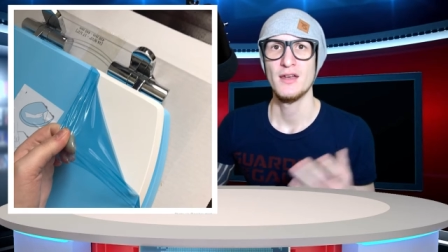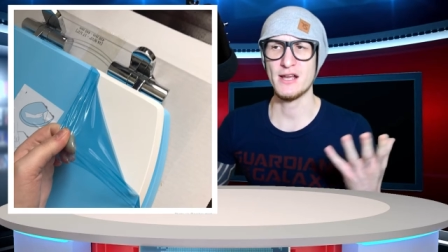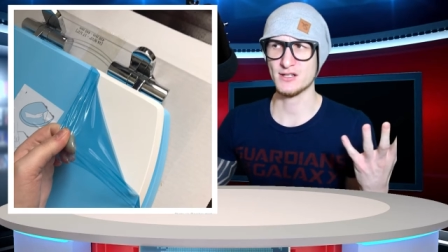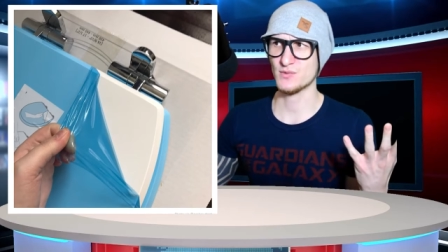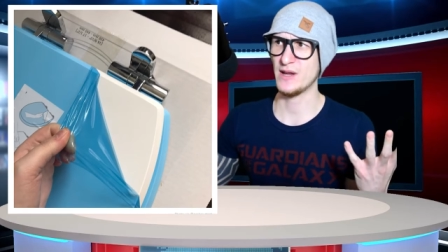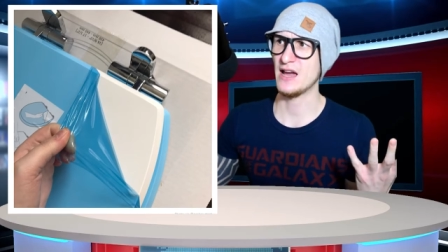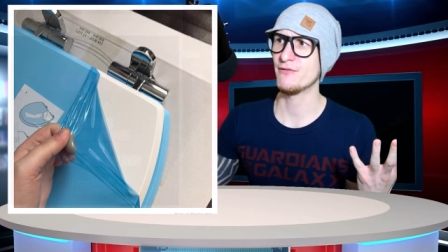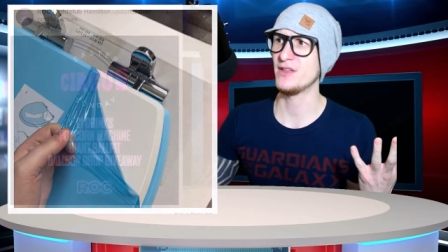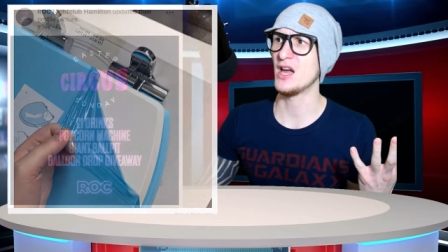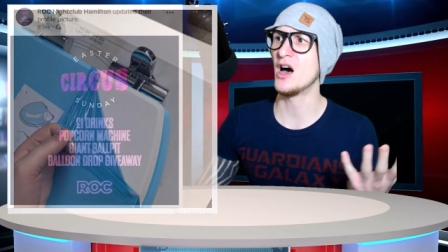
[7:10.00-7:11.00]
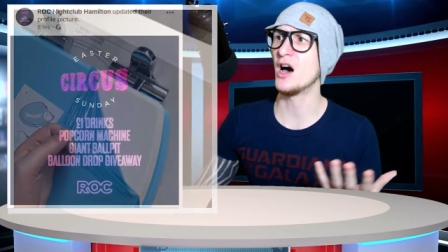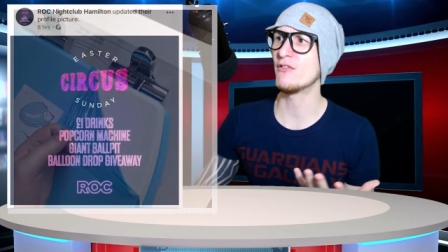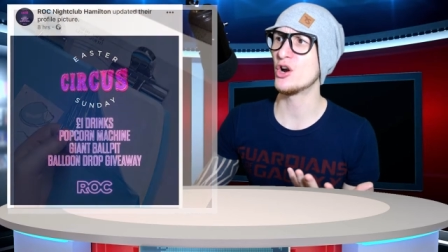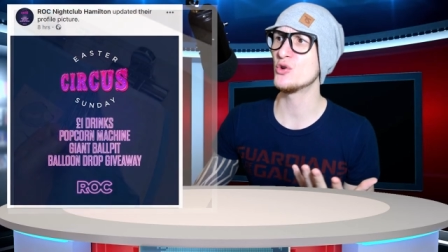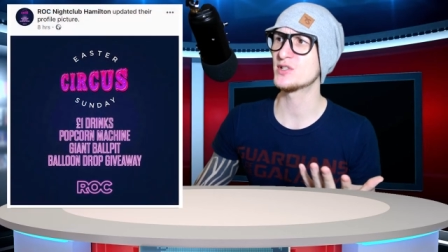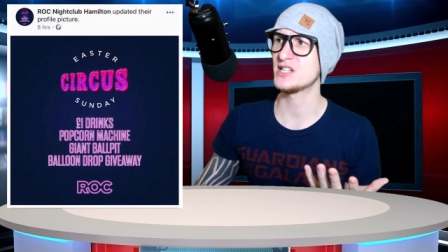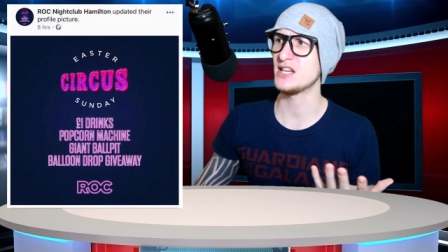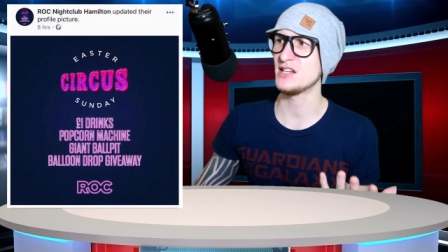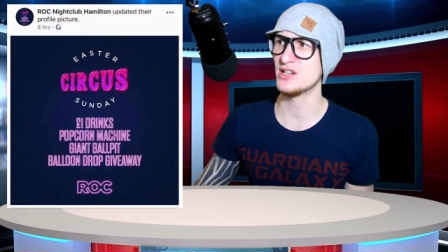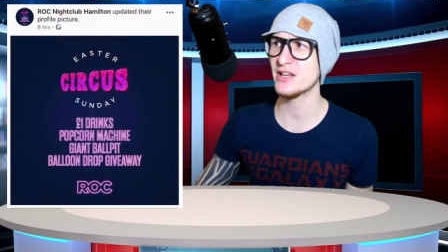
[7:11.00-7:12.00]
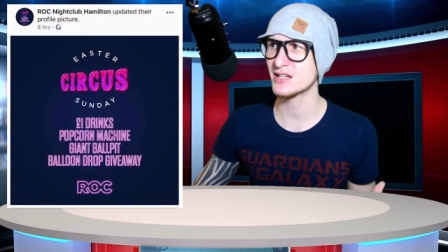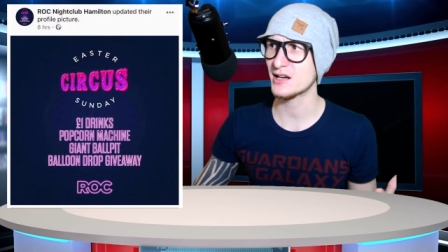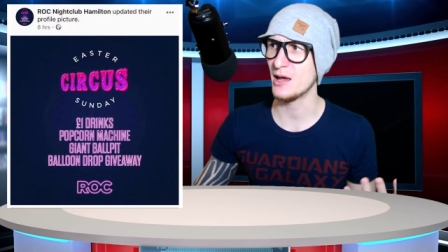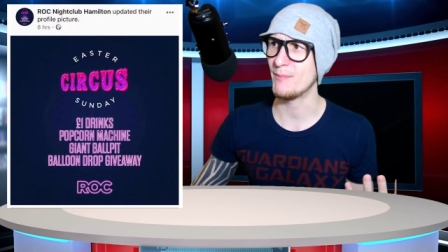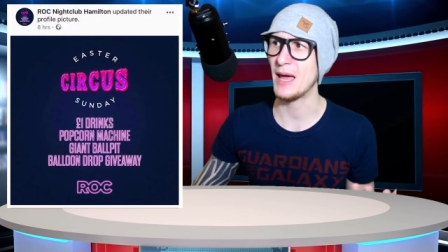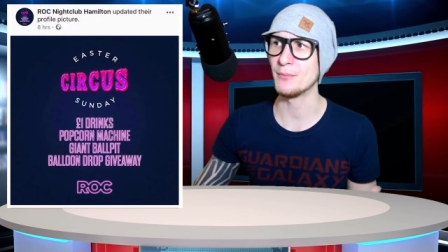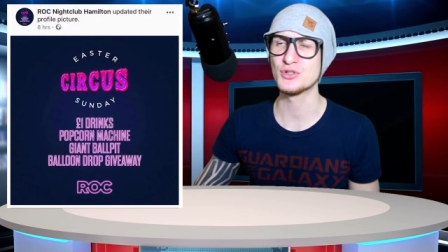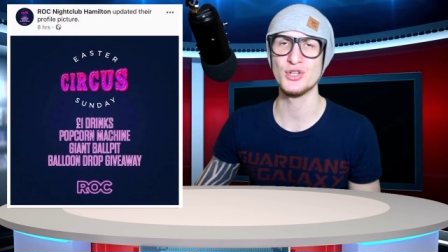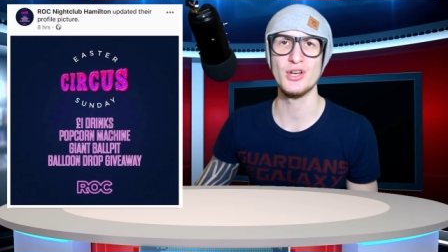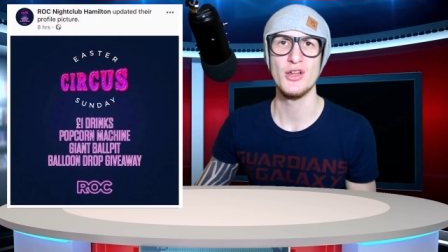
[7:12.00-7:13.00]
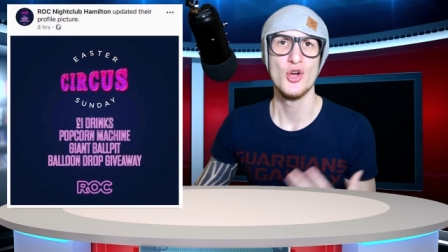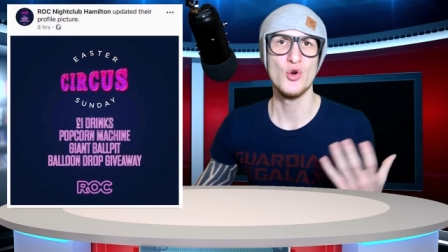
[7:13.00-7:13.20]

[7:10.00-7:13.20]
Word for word: Next, we have the ROC Nightclub Hamilton,